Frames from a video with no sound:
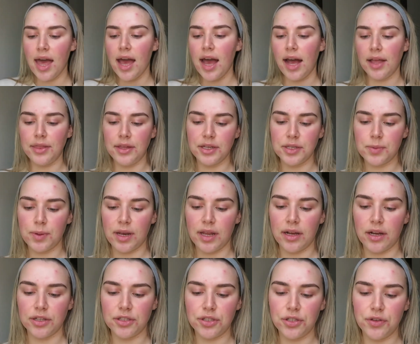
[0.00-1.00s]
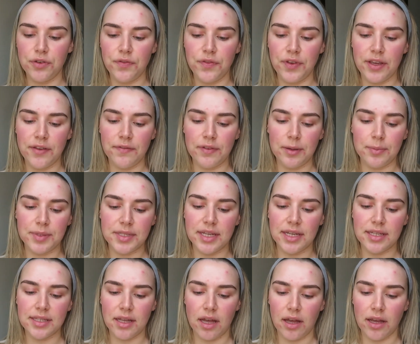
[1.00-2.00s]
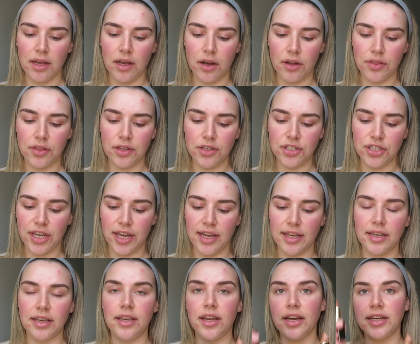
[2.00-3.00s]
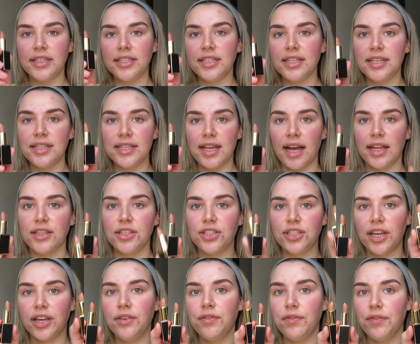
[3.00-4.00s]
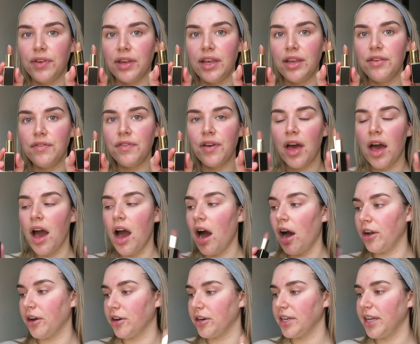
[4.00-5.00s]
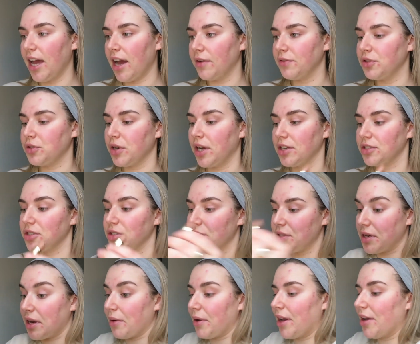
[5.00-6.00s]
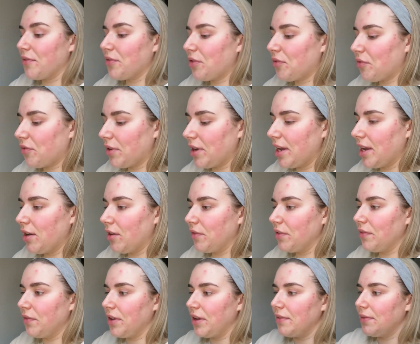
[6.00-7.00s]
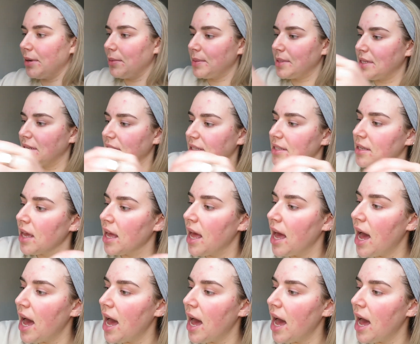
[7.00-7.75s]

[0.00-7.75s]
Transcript: And then as well I got two Vieve lipsticks. I got the shade 90s and the shade Vieve. I already have Treasure, so now I have 3 of the Vieve lipsticks.